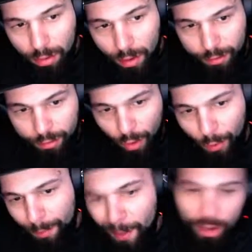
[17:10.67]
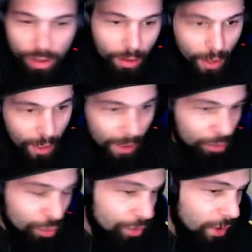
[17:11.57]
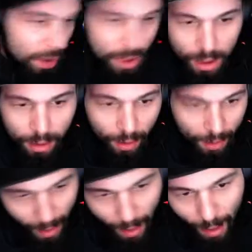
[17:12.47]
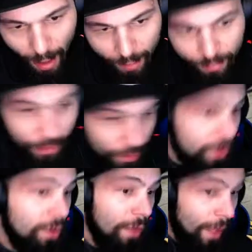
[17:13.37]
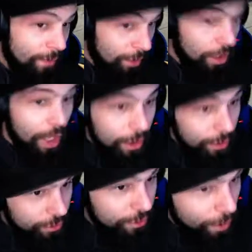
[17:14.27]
It's a slow animation, and I don't really need, like, I have other characters that are